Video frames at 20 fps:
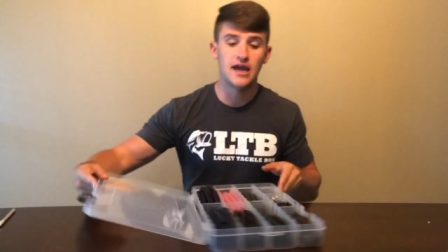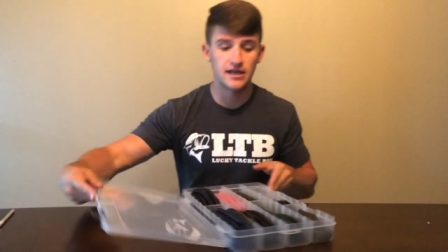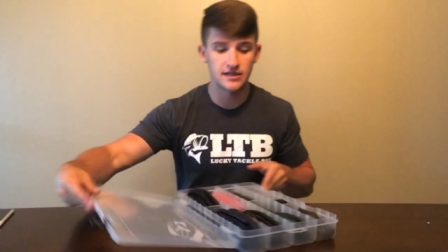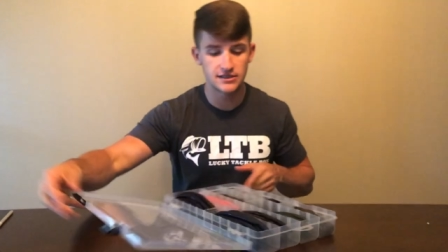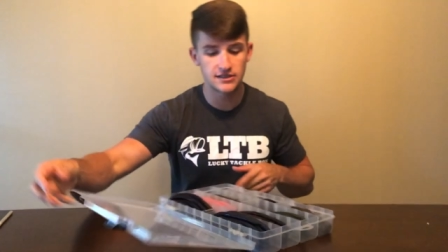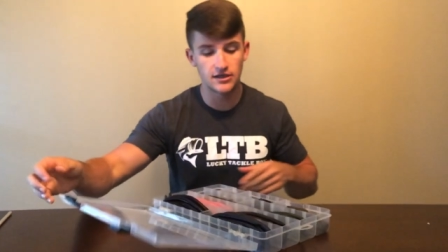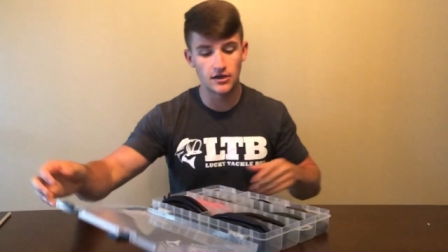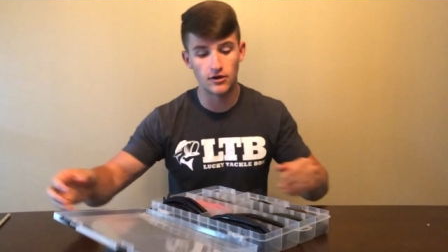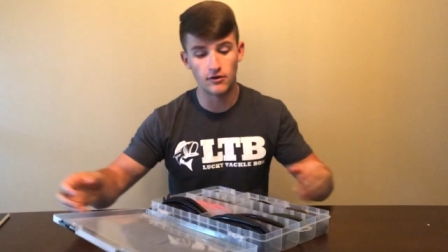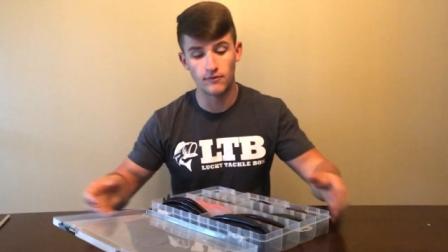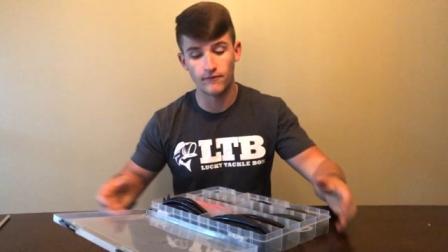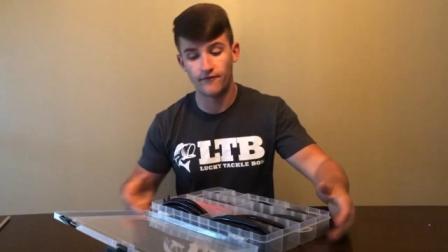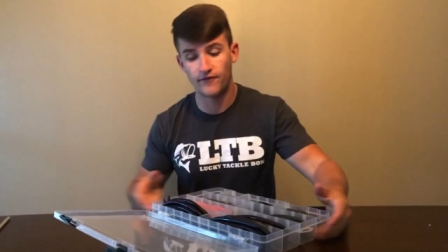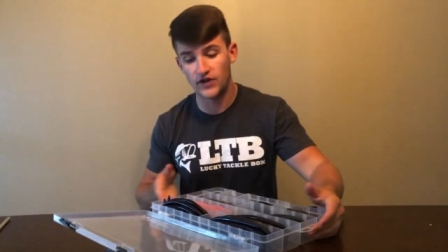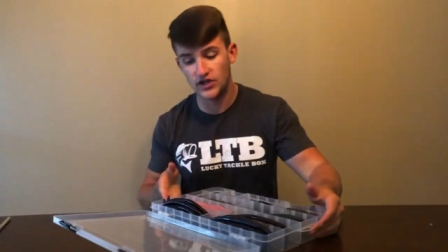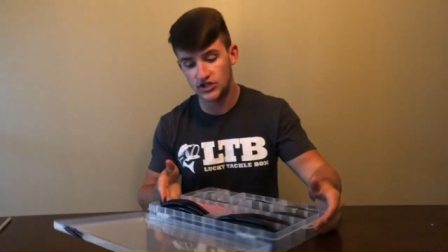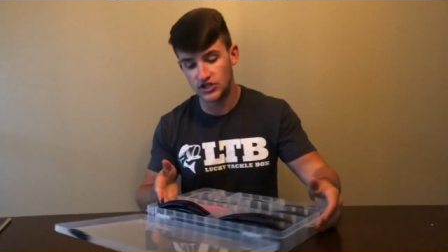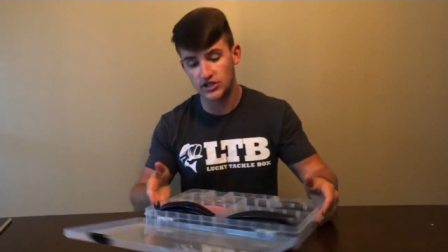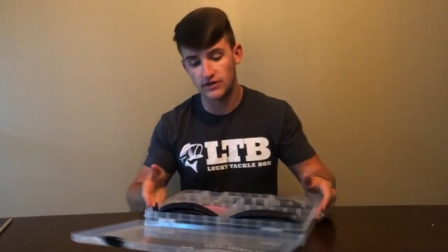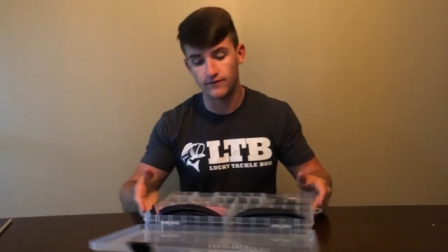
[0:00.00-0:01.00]
in some
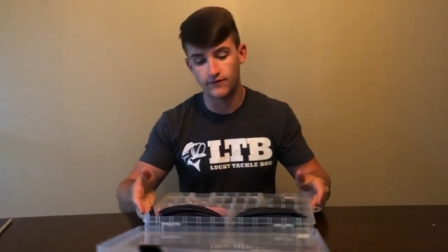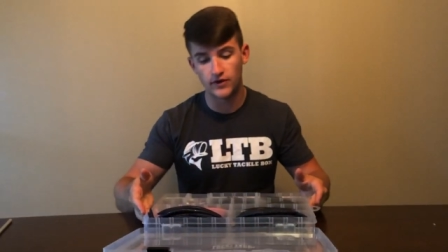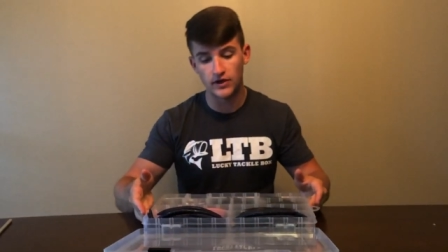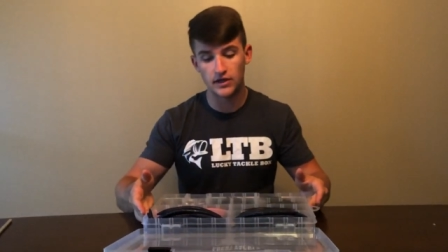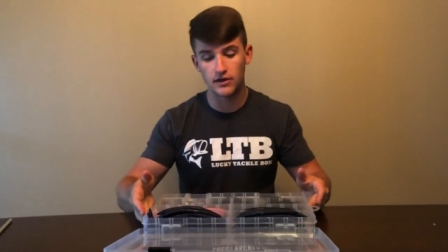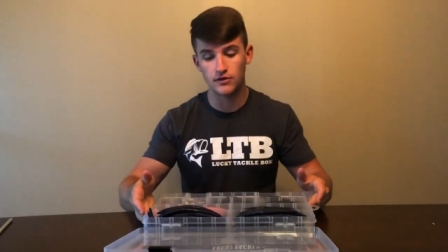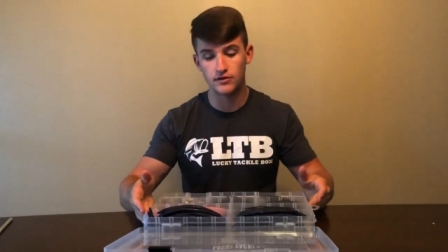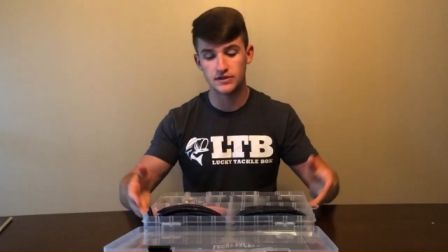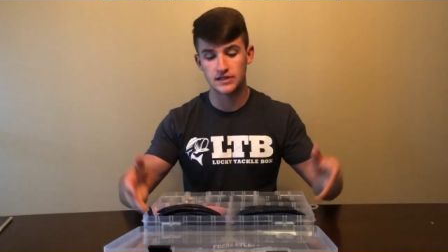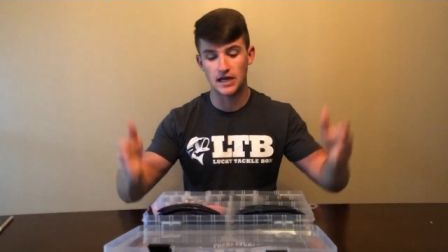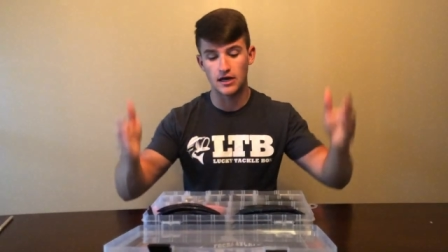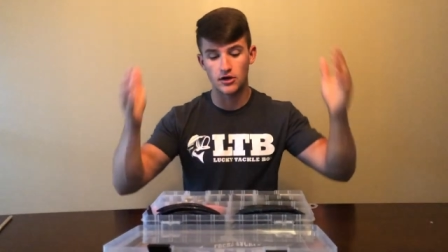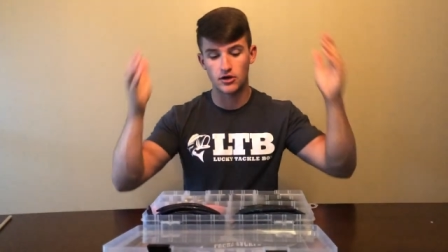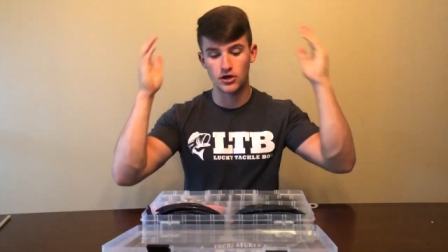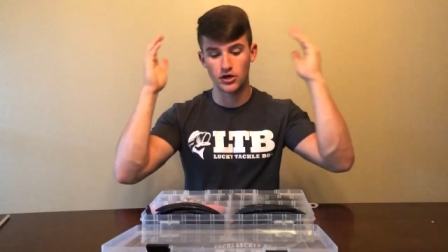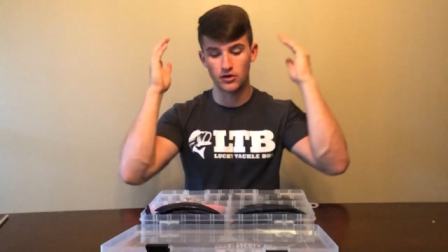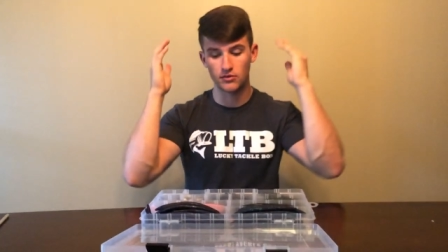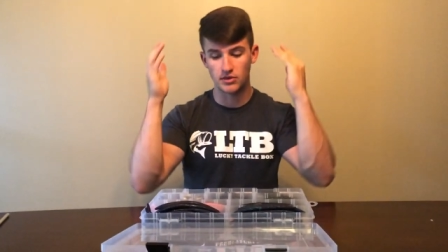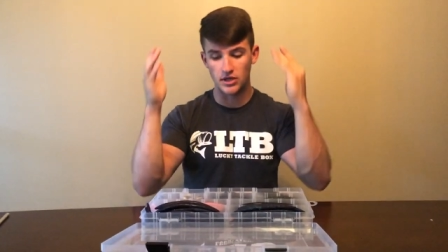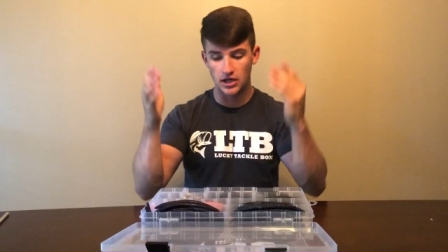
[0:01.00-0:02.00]
fishing videos that are
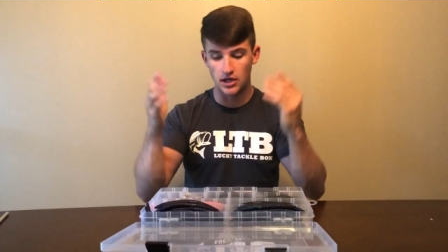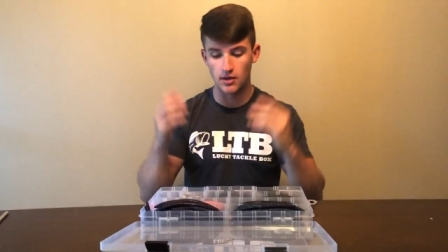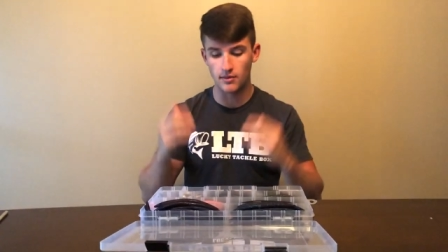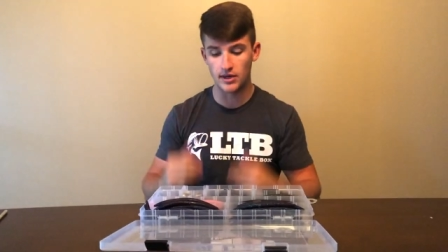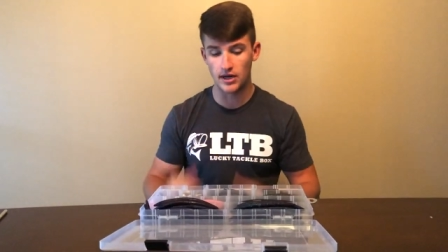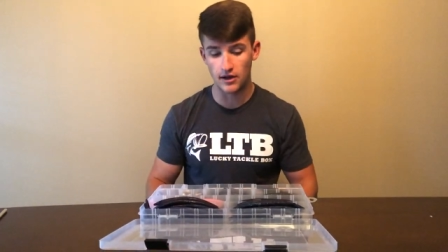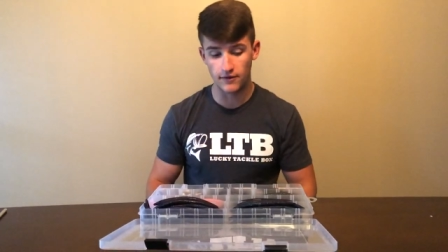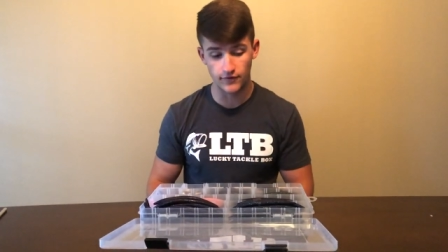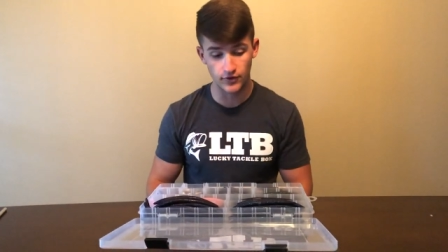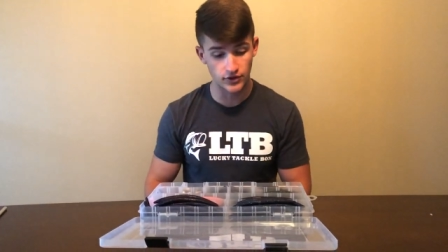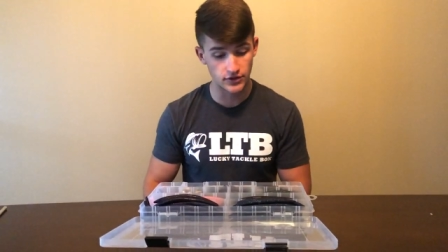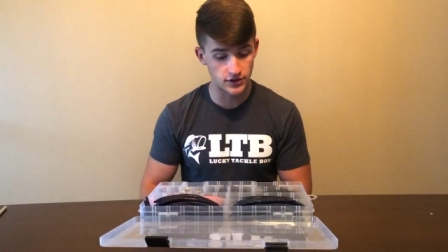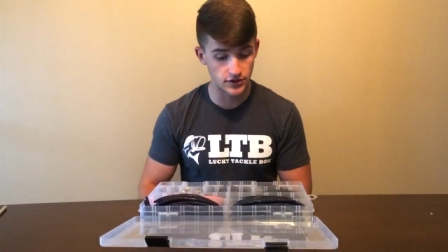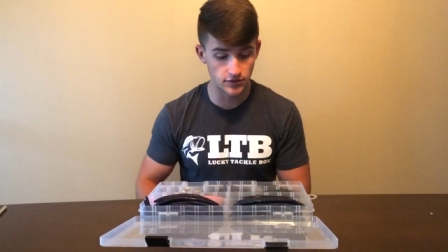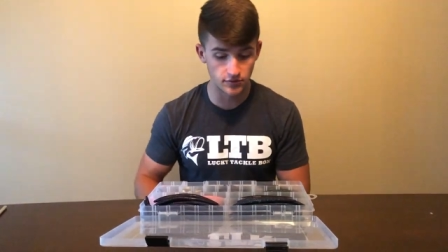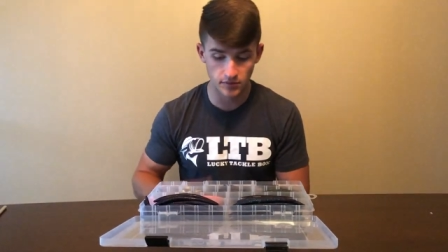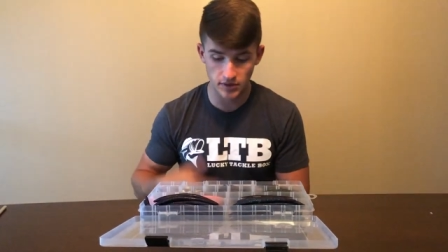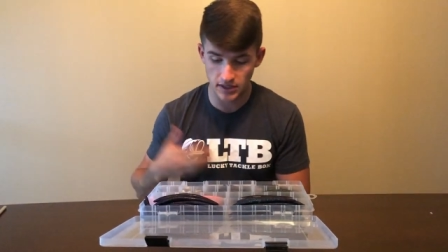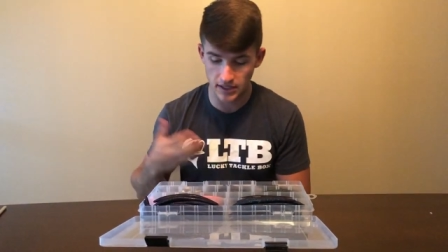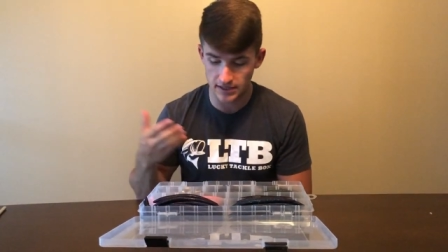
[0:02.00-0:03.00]
gonna be coming out very
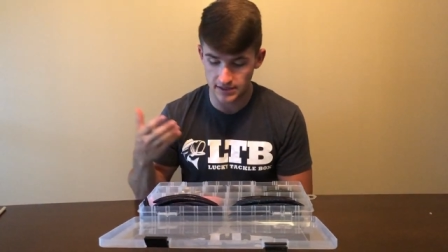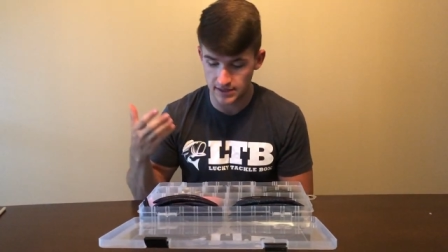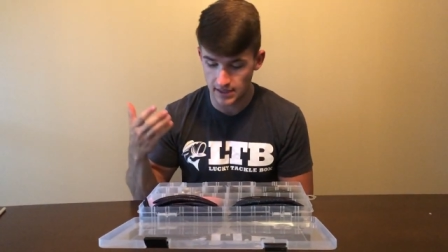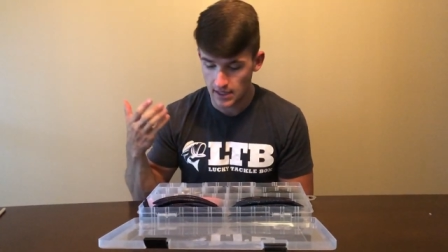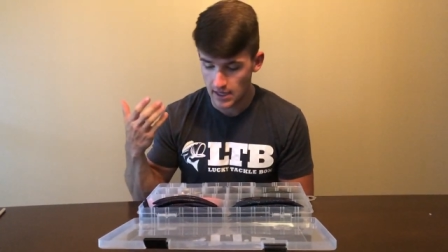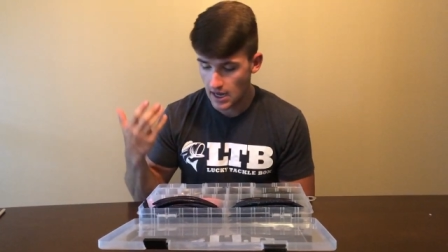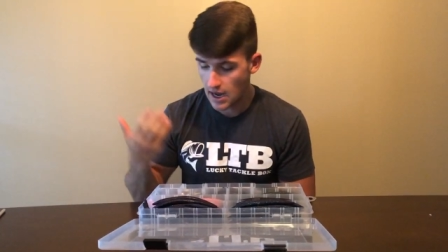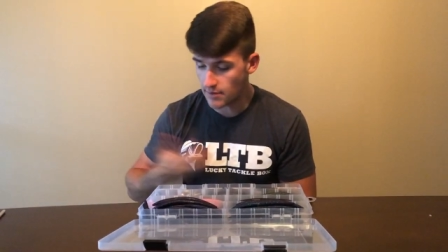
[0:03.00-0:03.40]
soon because